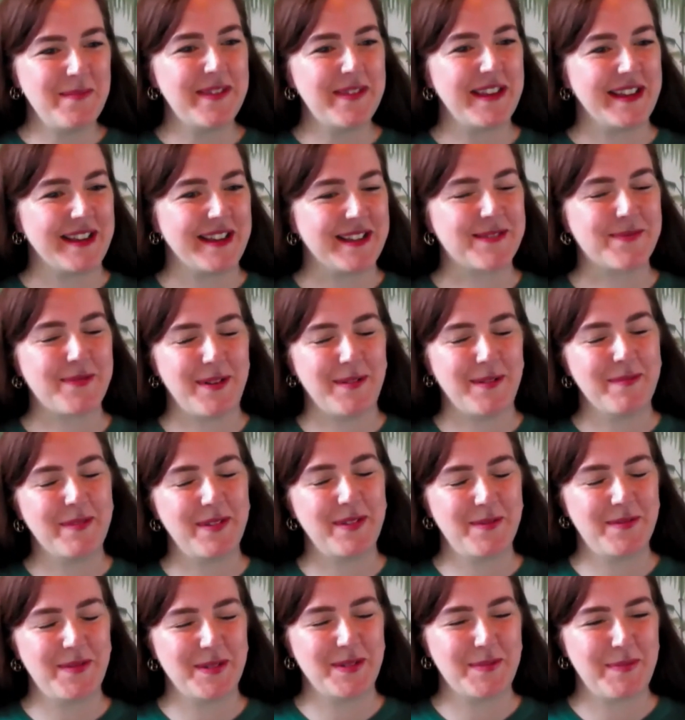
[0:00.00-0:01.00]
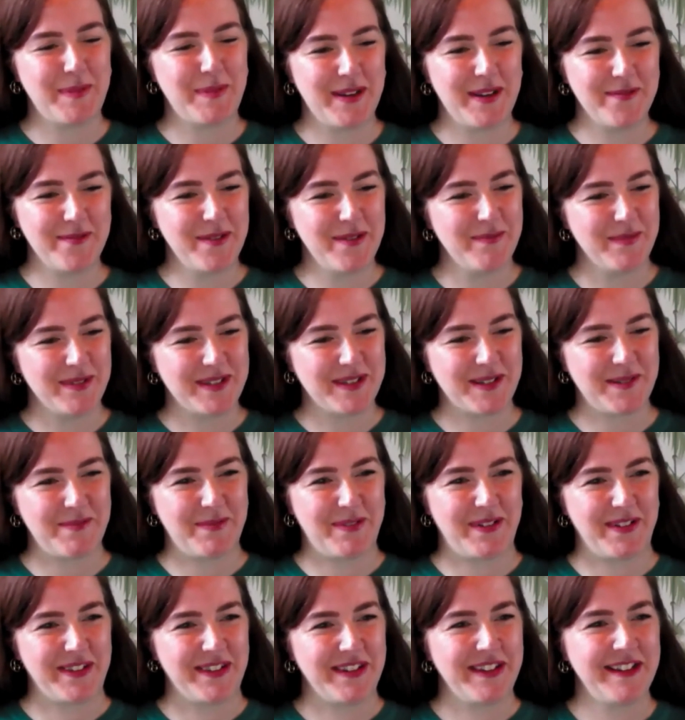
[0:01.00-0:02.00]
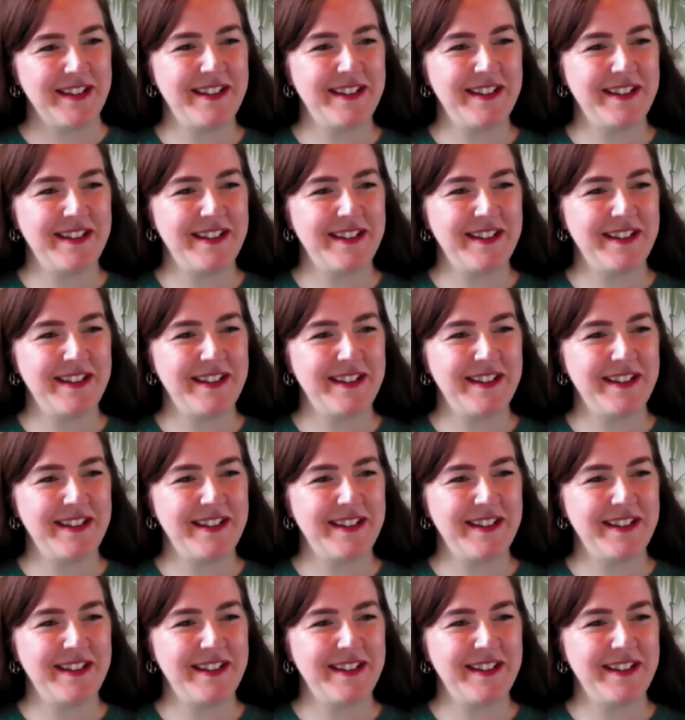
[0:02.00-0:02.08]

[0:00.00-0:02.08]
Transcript: things where I'm going to want to be in a room with someone.